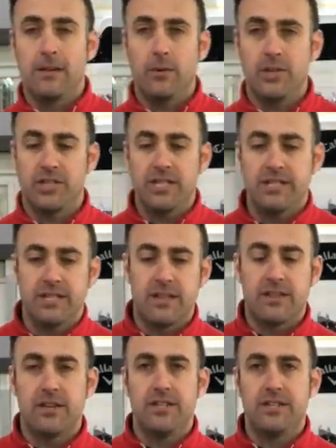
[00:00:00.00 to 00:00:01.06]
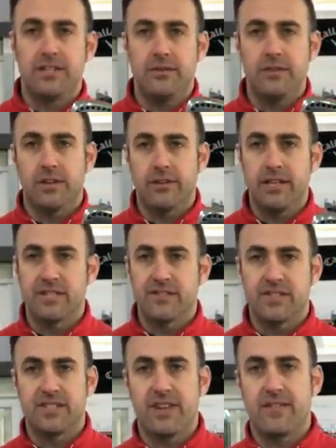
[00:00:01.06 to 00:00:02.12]
which is at thirty-two degrees for
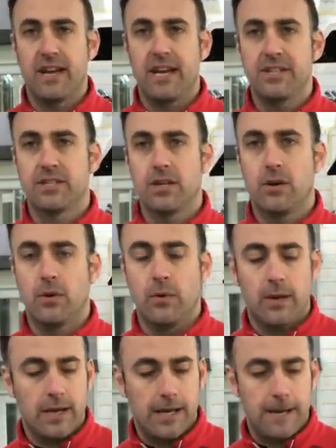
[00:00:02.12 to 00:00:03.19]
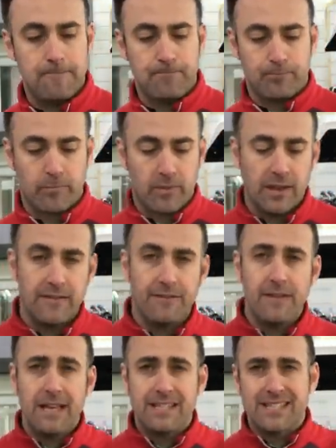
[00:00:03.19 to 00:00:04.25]
a seven iron. So um,
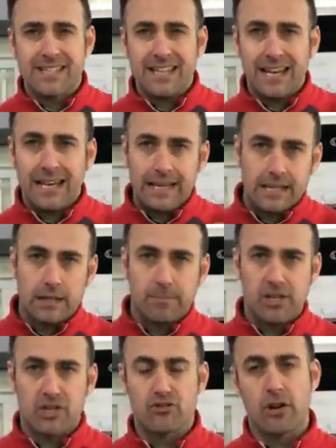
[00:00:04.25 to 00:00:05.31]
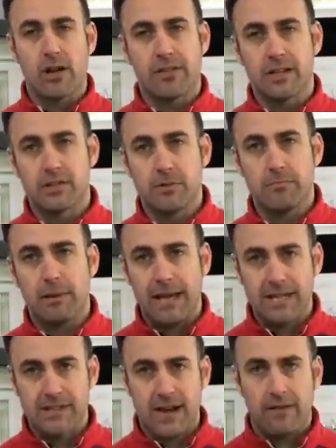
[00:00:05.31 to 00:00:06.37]
it's still a little bit strong. I think some
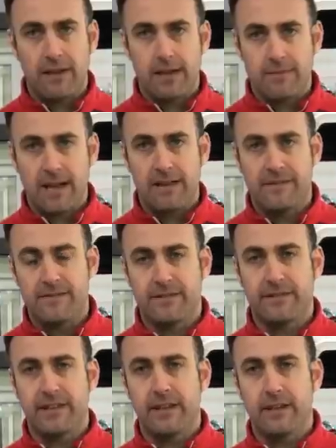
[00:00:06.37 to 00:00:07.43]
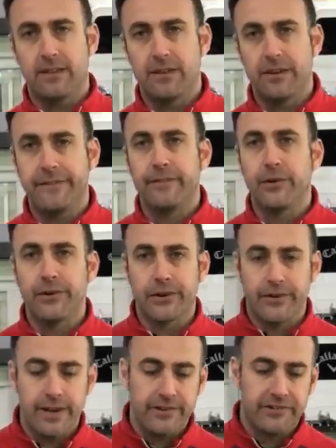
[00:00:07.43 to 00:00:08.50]
blades out there you might see at thirty-four
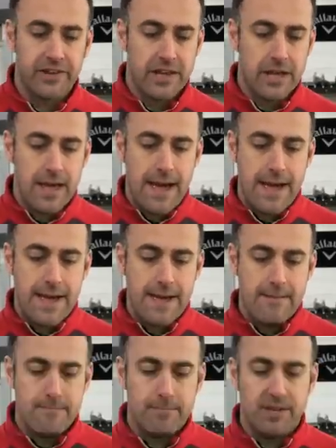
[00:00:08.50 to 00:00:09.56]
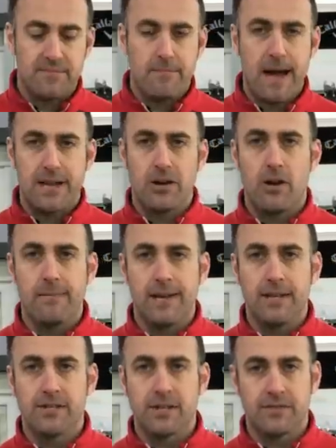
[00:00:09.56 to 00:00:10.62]
degrees, um, but it's by no
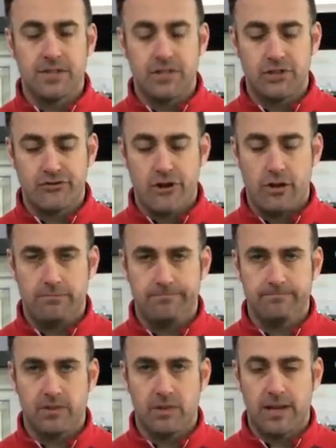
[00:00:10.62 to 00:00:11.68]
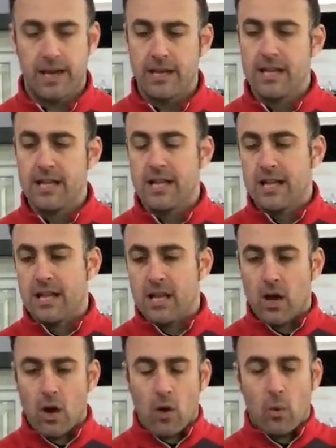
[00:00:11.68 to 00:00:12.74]
means obviously strong. Okay,
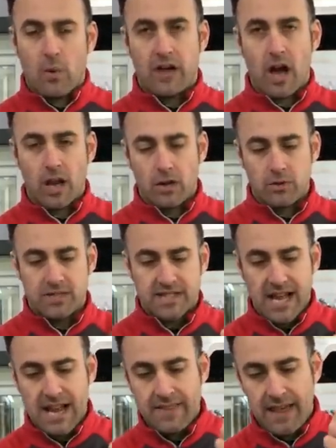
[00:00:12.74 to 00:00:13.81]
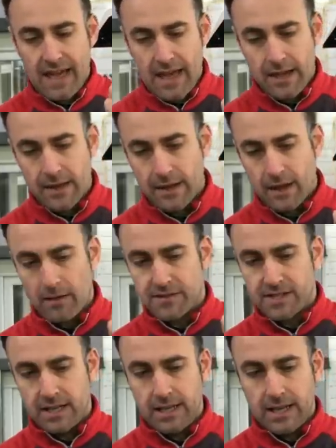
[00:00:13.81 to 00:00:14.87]
with the hollow design there,
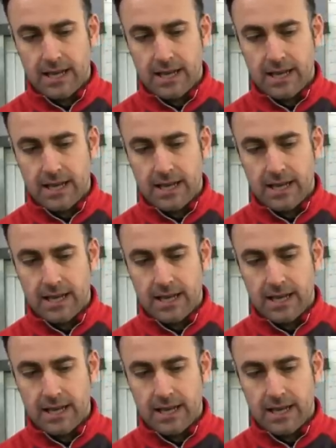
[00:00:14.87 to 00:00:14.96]
obviously